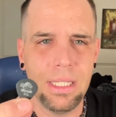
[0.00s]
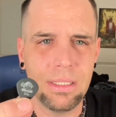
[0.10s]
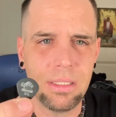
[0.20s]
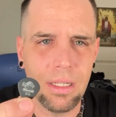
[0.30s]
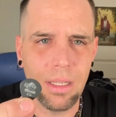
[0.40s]

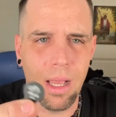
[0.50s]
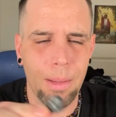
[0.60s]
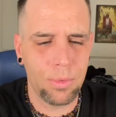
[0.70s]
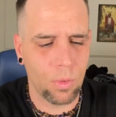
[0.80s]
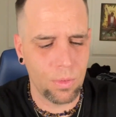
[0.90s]

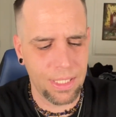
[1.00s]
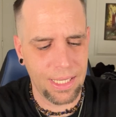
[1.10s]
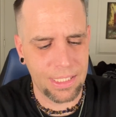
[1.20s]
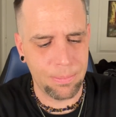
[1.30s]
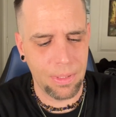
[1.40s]
Dunlop
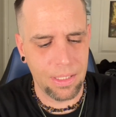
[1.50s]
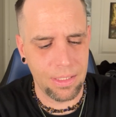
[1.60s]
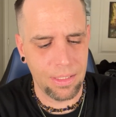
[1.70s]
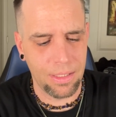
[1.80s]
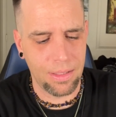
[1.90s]
Tortex,
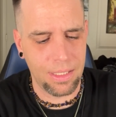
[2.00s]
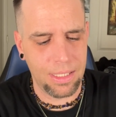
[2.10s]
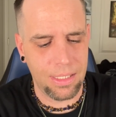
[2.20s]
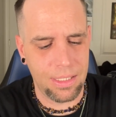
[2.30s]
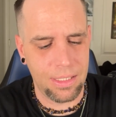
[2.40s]
but
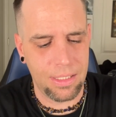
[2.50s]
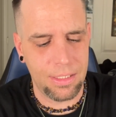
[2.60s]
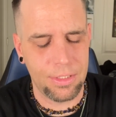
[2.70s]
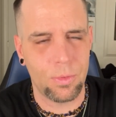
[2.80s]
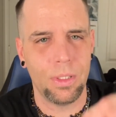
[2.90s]

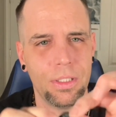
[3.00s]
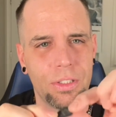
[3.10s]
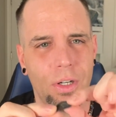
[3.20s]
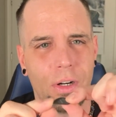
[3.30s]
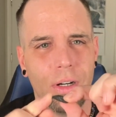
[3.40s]
these ones
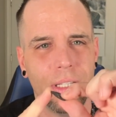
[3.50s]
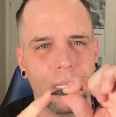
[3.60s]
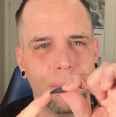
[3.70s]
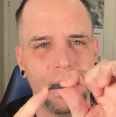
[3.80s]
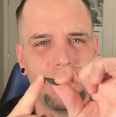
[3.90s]
are a
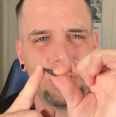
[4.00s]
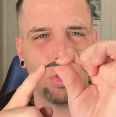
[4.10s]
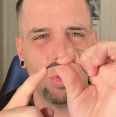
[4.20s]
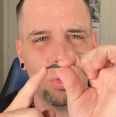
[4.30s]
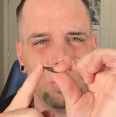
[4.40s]
little bit
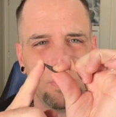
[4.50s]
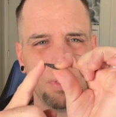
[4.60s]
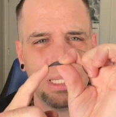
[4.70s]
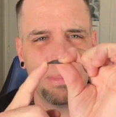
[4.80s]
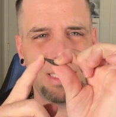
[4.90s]
too
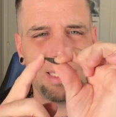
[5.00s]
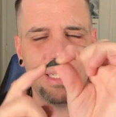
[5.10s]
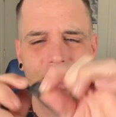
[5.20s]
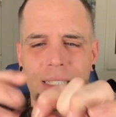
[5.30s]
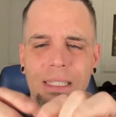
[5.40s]

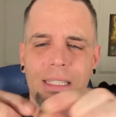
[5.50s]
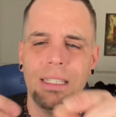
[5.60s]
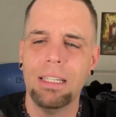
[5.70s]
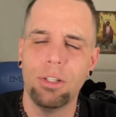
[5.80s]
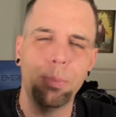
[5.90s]
flimsy.
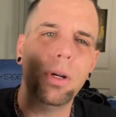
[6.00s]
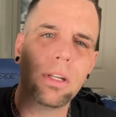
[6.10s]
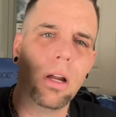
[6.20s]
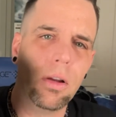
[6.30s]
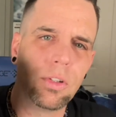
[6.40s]
They're pretty
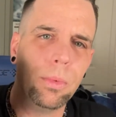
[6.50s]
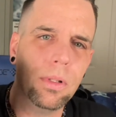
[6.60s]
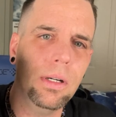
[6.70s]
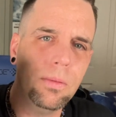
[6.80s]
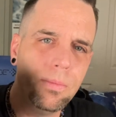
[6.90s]
comfortable
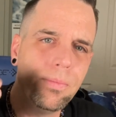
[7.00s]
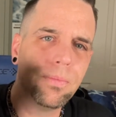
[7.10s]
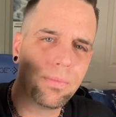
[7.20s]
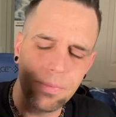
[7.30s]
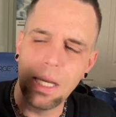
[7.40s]
though.
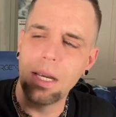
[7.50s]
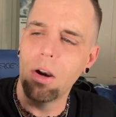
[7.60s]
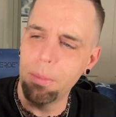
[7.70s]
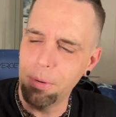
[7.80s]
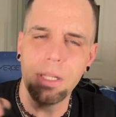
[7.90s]
They
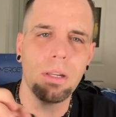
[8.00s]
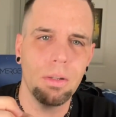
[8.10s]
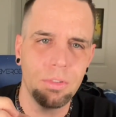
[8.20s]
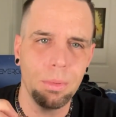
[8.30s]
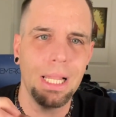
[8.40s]
are pretty
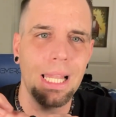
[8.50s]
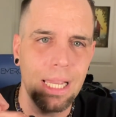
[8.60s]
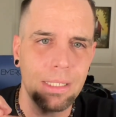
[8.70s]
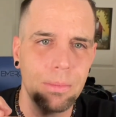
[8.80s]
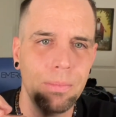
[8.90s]
comfortable. I
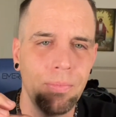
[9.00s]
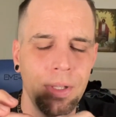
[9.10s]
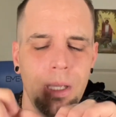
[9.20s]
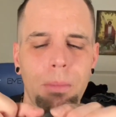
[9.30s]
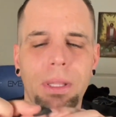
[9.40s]
like them,
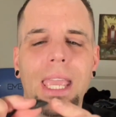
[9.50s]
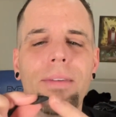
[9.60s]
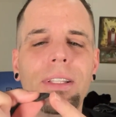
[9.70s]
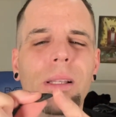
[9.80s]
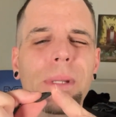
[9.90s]
but they
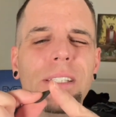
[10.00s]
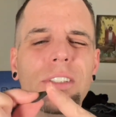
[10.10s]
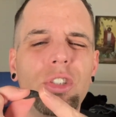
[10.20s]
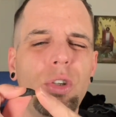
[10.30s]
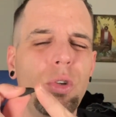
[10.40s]
have a little
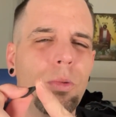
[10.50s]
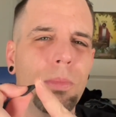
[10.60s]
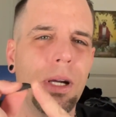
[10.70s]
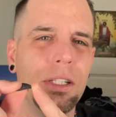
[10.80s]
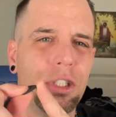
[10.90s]
bit too
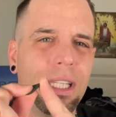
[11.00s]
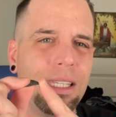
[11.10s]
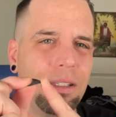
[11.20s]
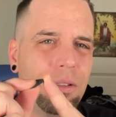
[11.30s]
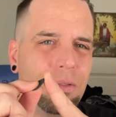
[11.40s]
much
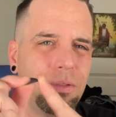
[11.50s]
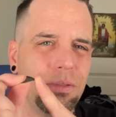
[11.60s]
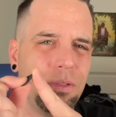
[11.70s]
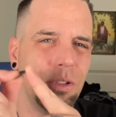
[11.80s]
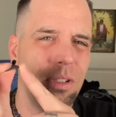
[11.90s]
give.
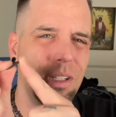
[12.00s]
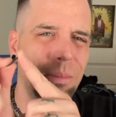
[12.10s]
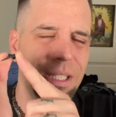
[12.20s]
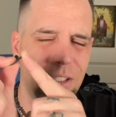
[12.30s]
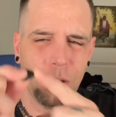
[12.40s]
They're a little
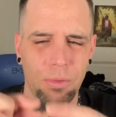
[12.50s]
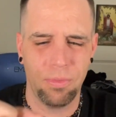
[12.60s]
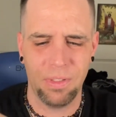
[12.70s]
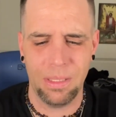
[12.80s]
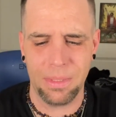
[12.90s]
bit too
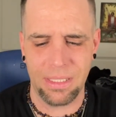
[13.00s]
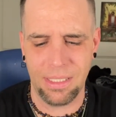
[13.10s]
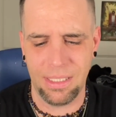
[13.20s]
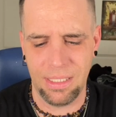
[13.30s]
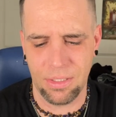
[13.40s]
flimsy.
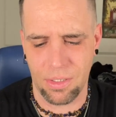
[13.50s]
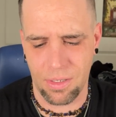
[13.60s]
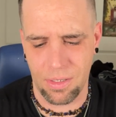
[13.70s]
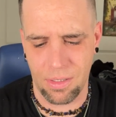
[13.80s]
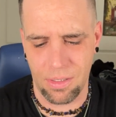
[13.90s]
These
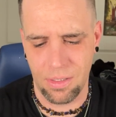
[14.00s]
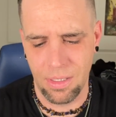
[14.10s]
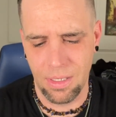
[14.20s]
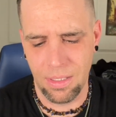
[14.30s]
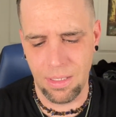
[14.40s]
are
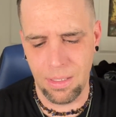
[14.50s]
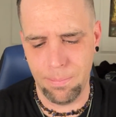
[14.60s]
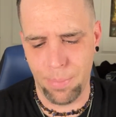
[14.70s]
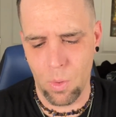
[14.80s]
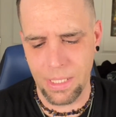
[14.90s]

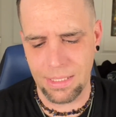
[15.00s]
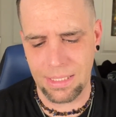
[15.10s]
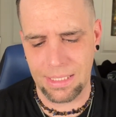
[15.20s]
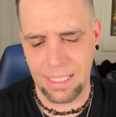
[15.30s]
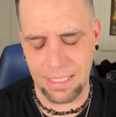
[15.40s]
the
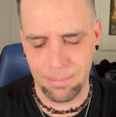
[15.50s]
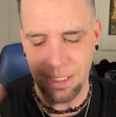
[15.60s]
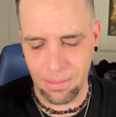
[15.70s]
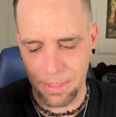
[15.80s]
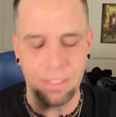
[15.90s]
0.6
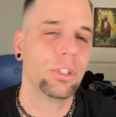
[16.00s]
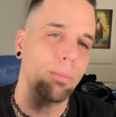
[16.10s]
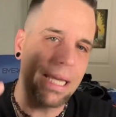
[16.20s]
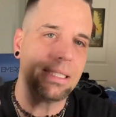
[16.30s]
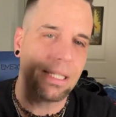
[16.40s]
millimeter. So
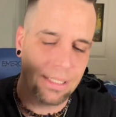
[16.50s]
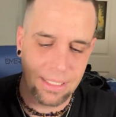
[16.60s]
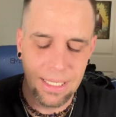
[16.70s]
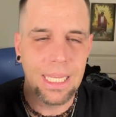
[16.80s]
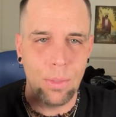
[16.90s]

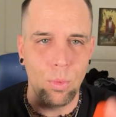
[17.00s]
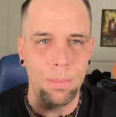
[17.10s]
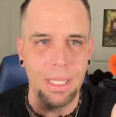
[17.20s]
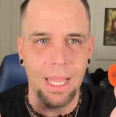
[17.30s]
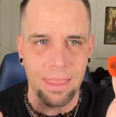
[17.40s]
basically it would
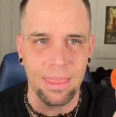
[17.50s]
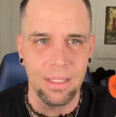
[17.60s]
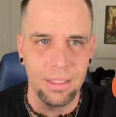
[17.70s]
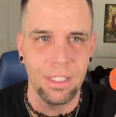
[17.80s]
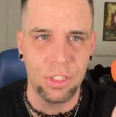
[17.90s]
be like
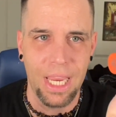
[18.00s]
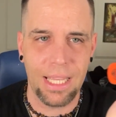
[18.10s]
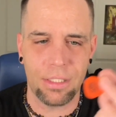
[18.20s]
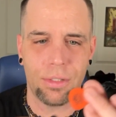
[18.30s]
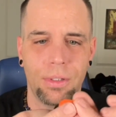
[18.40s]
the
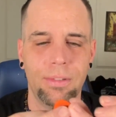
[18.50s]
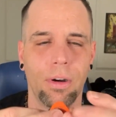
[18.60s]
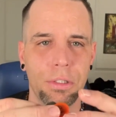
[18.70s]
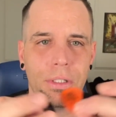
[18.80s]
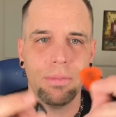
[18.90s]
Jazz 3
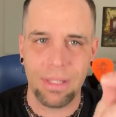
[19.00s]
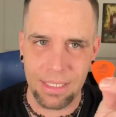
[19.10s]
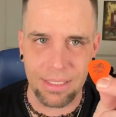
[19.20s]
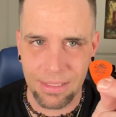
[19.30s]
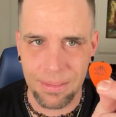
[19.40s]
version of
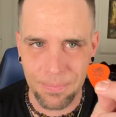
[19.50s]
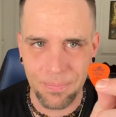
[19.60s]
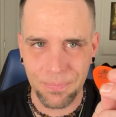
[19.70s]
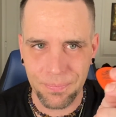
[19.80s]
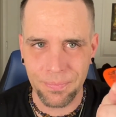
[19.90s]
this,
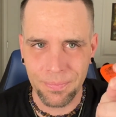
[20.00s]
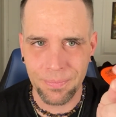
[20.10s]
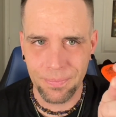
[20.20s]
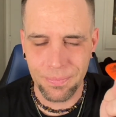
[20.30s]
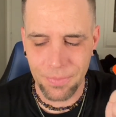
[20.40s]

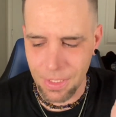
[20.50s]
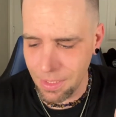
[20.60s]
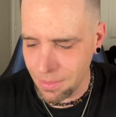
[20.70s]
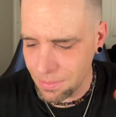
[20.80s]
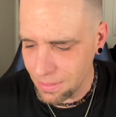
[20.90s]
you
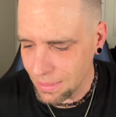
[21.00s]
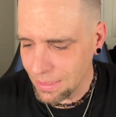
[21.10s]
know?